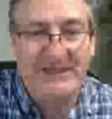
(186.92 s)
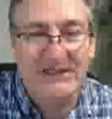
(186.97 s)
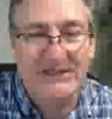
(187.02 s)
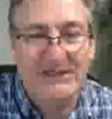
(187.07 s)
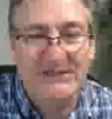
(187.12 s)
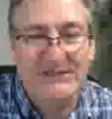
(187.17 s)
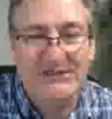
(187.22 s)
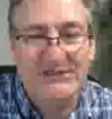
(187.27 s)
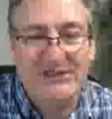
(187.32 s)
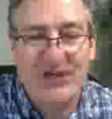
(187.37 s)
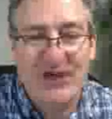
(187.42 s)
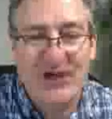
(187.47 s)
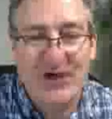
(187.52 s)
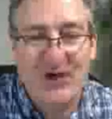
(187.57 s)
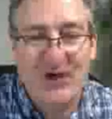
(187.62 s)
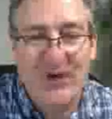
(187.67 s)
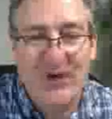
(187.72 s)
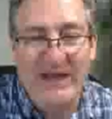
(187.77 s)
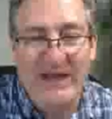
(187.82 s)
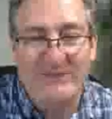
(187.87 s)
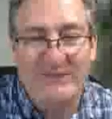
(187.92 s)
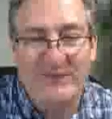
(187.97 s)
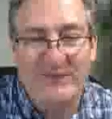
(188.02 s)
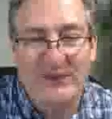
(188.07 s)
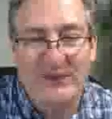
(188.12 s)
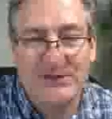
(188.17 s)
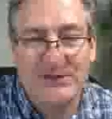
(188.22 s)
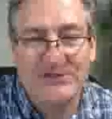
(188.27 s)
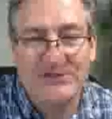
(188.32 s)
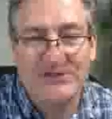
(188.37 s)
So at
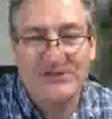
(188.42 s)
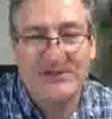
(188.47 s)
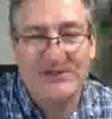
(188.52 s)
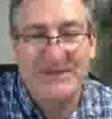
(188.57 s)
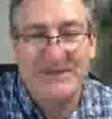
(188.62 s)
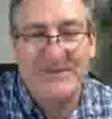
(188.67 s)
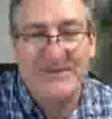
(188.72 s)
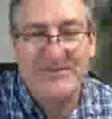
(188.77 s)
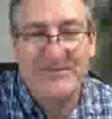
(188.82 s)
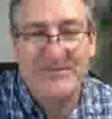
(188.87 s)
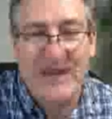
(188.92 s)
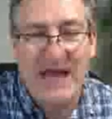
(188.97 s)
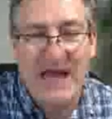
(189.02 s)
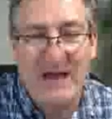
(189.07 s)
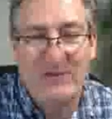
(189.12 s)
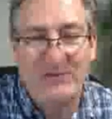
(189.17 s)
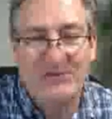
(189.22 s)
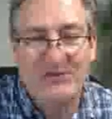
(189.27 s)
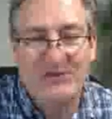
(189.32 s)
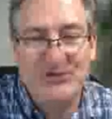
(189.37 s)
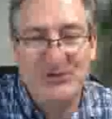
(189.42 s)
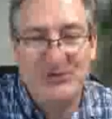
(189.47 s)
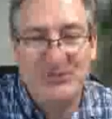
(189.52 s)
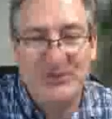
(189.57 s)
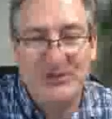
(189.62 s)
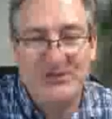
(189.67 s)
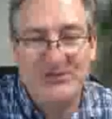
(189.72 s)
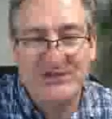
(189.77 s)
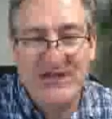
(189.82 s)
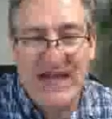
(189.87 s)
first, I was super
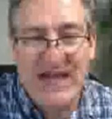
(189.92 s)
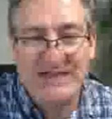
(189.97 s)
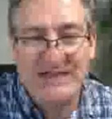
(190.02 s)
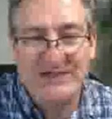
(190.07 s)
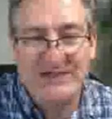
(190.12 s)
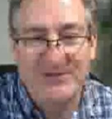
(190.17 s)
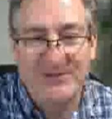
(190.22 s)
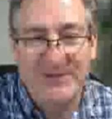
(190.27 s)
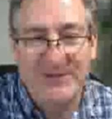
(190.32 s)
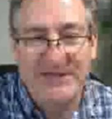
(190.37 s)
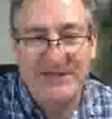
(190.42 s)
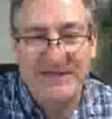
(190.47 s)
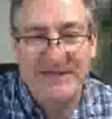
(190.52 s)
excited to read the